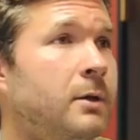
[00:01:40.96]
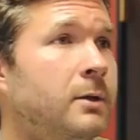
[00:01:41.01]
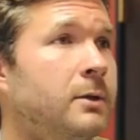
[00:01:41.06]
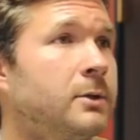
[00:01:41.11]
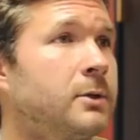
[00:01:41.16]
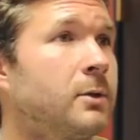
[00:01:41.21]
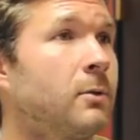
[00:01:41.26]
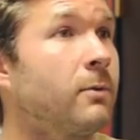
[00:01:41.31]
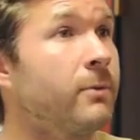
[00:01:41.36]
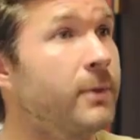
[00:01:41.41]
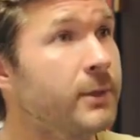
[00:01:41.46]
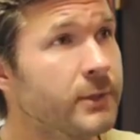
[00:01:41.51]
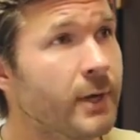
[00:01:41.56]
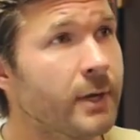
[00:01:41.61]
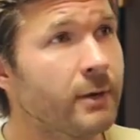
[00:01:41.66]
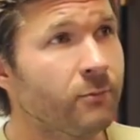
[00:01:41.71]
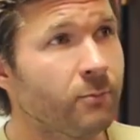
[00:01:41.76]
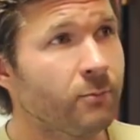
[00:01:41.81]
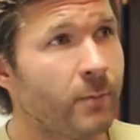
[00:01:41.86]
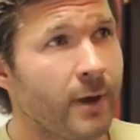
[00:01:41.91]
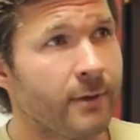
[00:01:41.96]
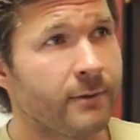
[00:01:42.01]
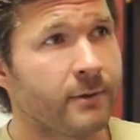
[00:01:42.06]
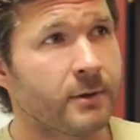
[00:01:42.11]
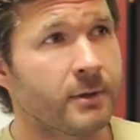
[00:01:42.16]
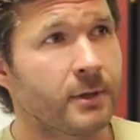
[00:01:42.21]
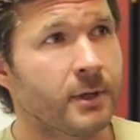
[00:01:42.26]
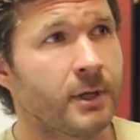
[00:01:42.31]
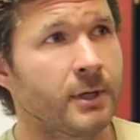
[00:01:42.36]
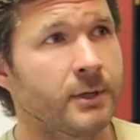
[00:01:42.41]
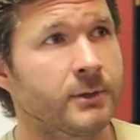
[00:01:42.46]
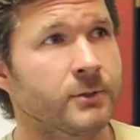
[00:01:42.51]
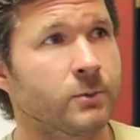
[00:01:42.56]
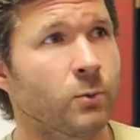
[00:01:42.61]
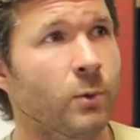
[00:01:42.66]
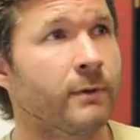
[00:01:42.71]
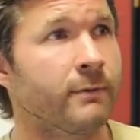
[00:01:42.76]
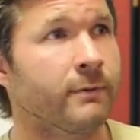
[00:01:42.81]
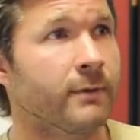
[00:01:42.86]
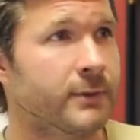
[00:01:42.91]
So this kind of method is
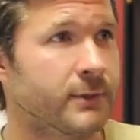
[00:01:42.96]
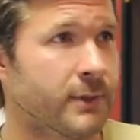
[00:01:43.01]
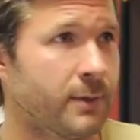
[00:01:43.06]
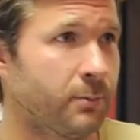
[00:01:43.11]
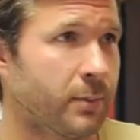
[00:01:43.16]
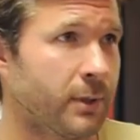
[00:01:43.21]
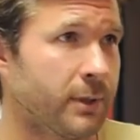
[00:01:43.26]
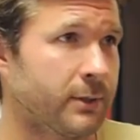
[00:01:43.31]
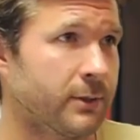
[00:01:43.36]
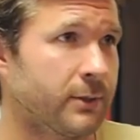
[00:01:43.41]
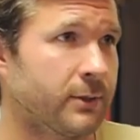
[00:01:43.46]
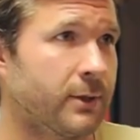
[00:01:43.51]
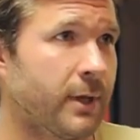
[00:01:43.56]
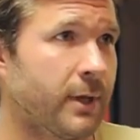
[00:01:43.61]
one of the simplest